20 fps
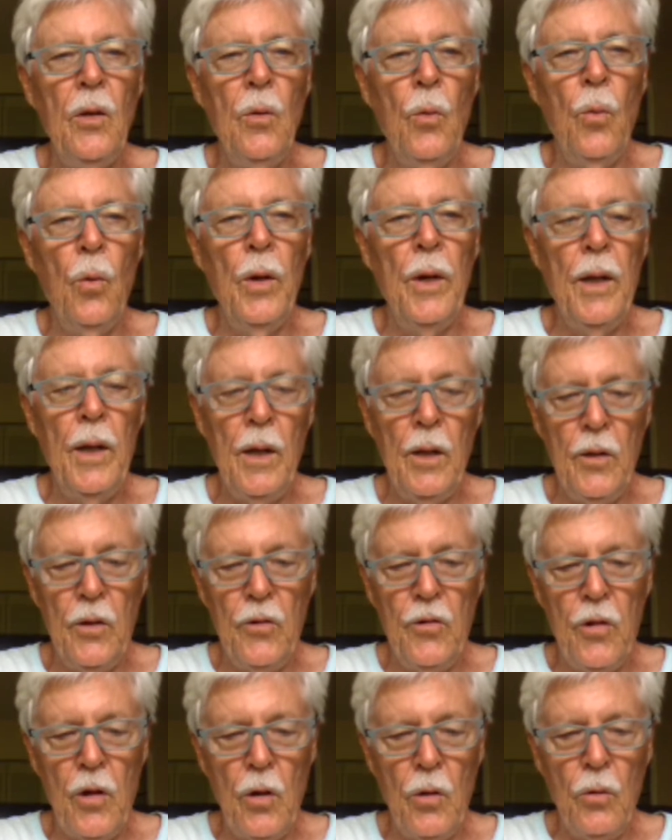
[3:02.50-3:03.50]
what it
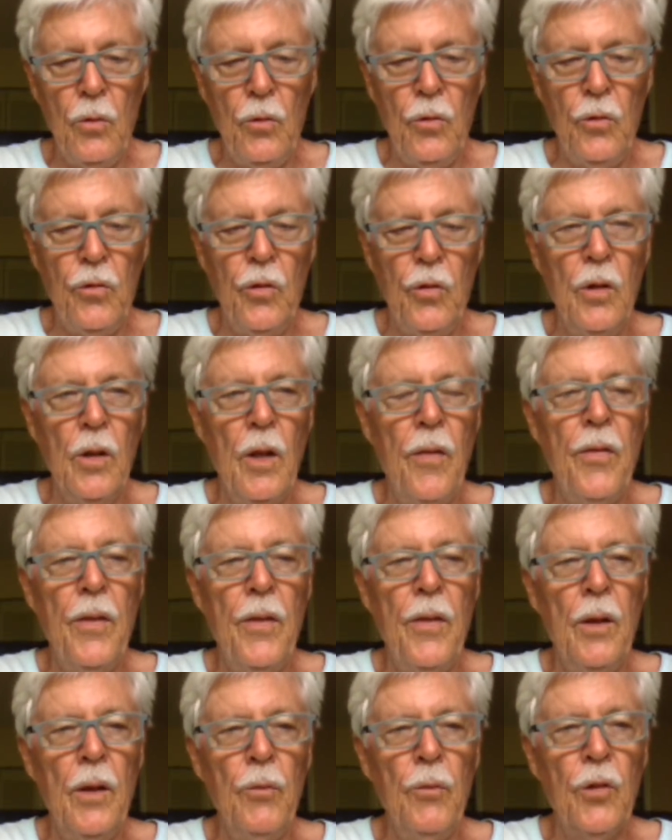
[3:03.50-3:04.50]
shows. And I
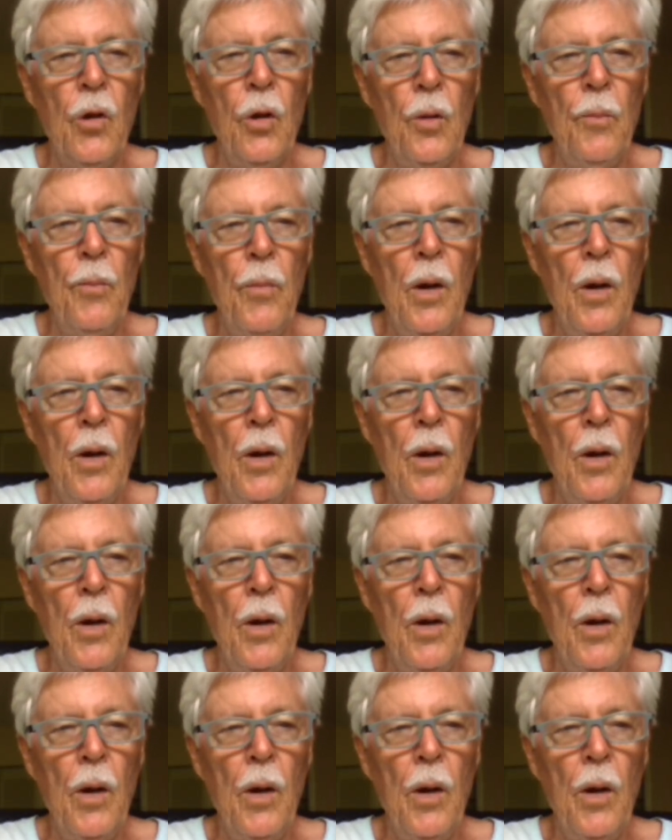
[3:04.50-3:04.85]
think it was called